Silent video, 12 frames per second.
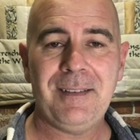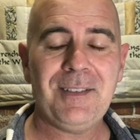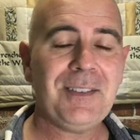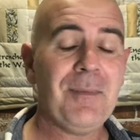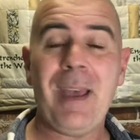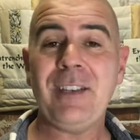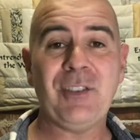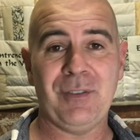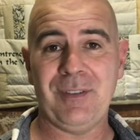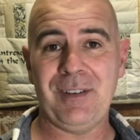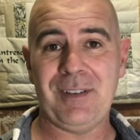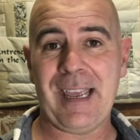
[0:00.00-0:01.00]
Just
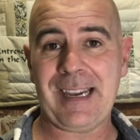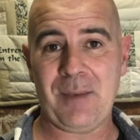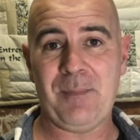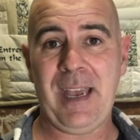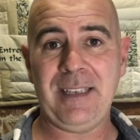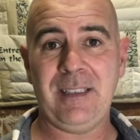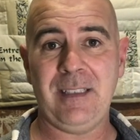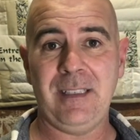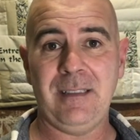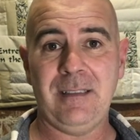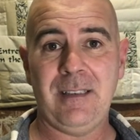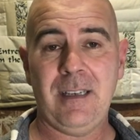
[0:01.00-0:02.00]
imagine that
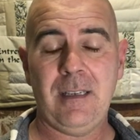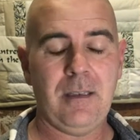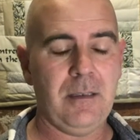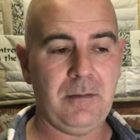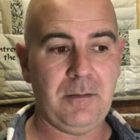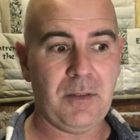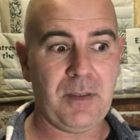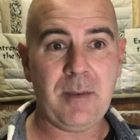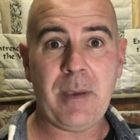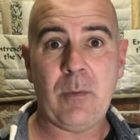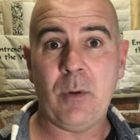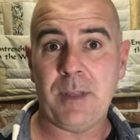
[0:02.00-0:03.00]
capacity. You think
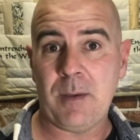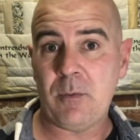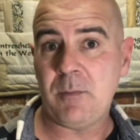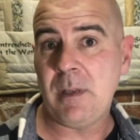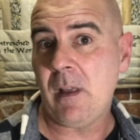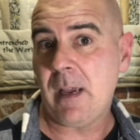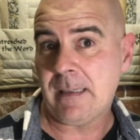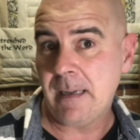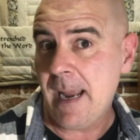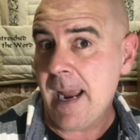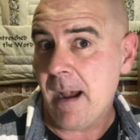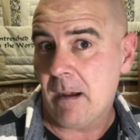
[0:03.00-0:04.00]
about what that would be like
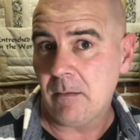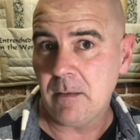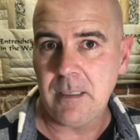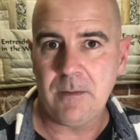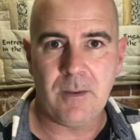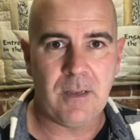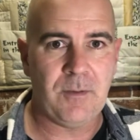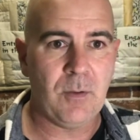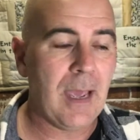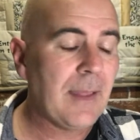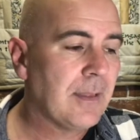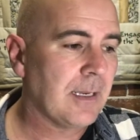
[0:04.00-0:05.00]
now, if you
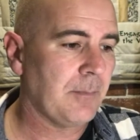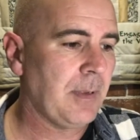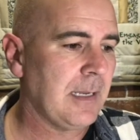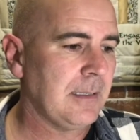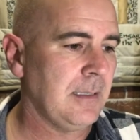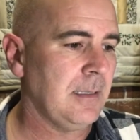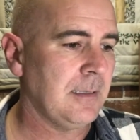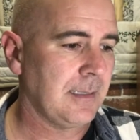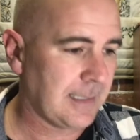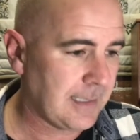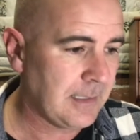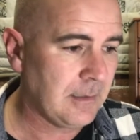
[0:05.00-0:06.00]
had the capacity to
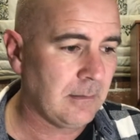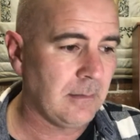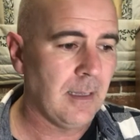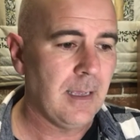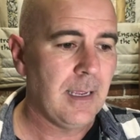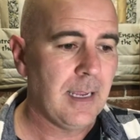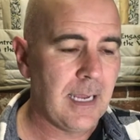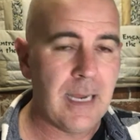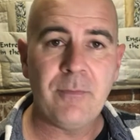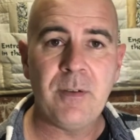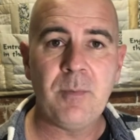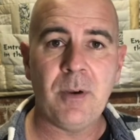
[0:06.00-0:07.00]
heal
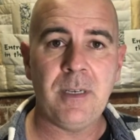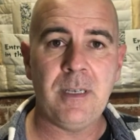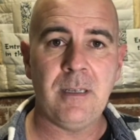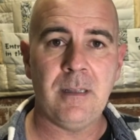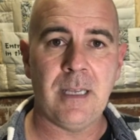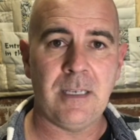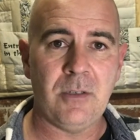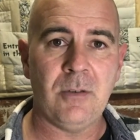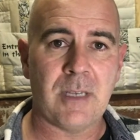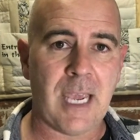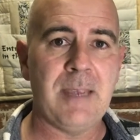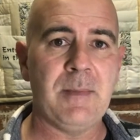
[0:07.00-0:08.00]
everybody that you
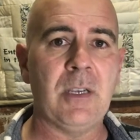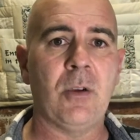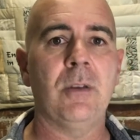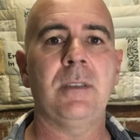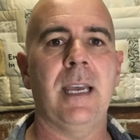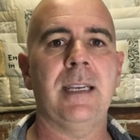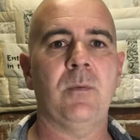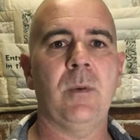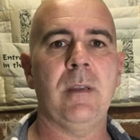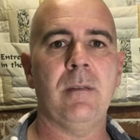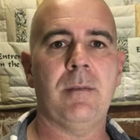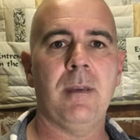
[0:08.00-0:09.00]
came in contact
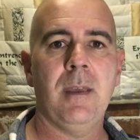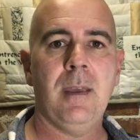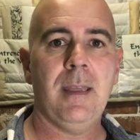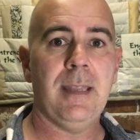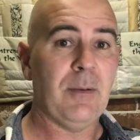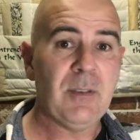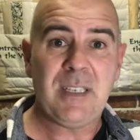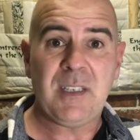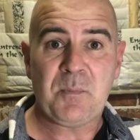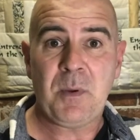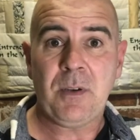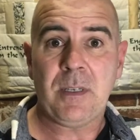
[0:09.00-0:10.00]
with. That was the
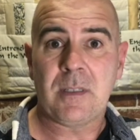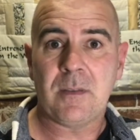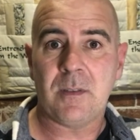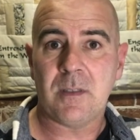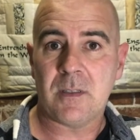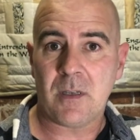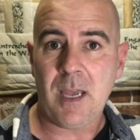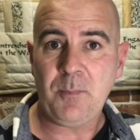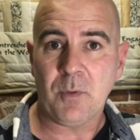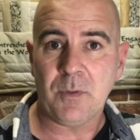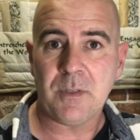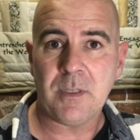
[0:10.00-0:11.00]
experience of the
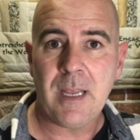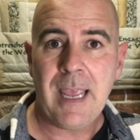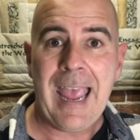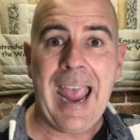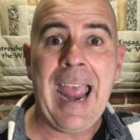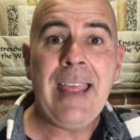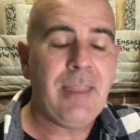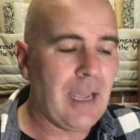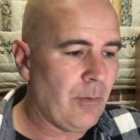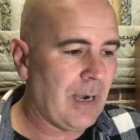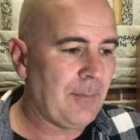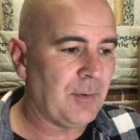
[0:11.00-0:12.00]
disciples. And they
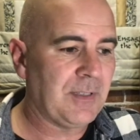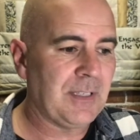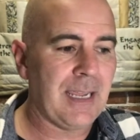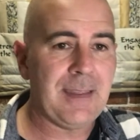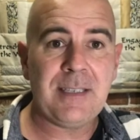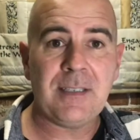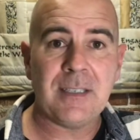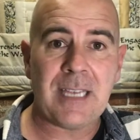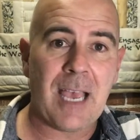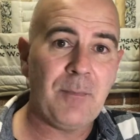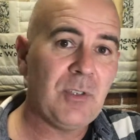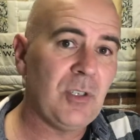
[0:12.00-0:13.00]
were able to say, this has
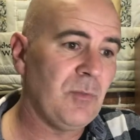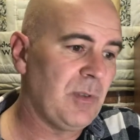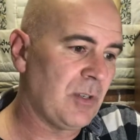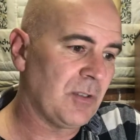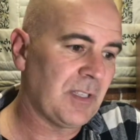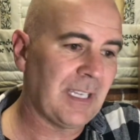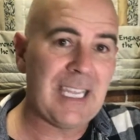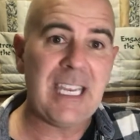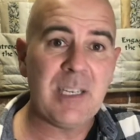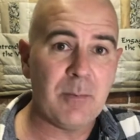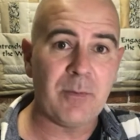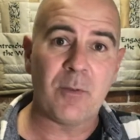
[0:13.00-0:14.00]
come to you because the
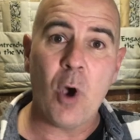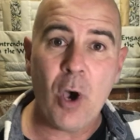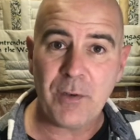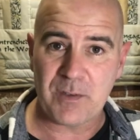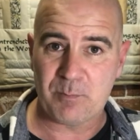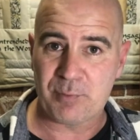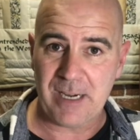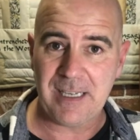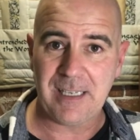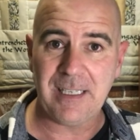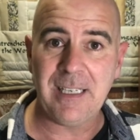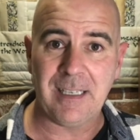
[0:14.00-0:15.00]
kingdom of God is
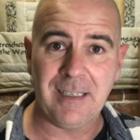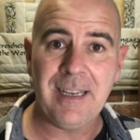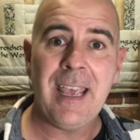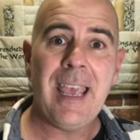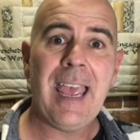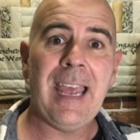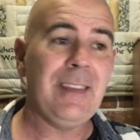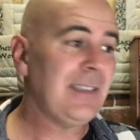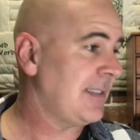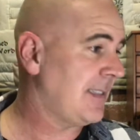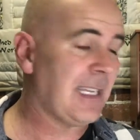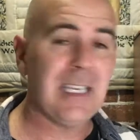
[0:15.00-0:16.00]
breaking in, and
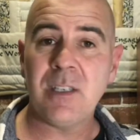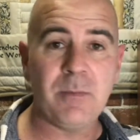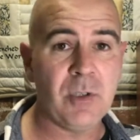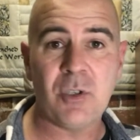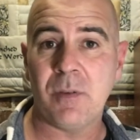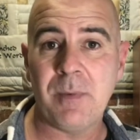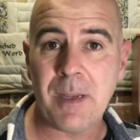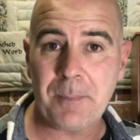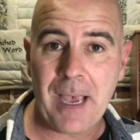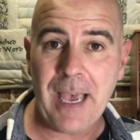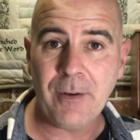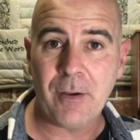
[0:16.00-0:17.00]
this is a kingdom you should be a
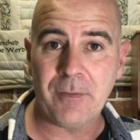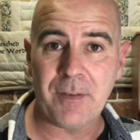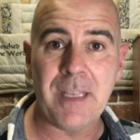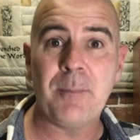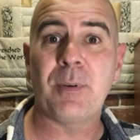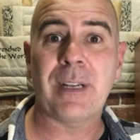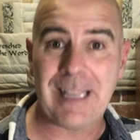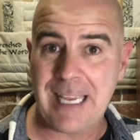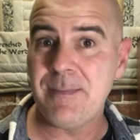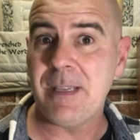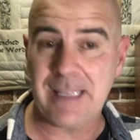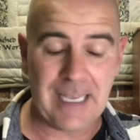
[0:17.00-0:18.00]
part of. And they're
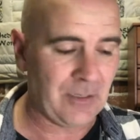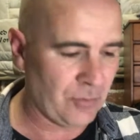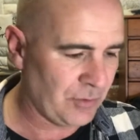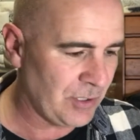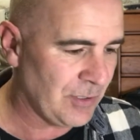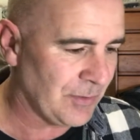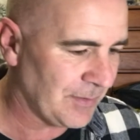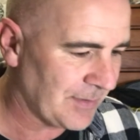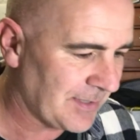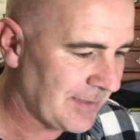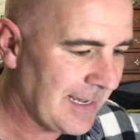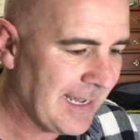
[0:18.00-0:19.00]
proclaiming that good news.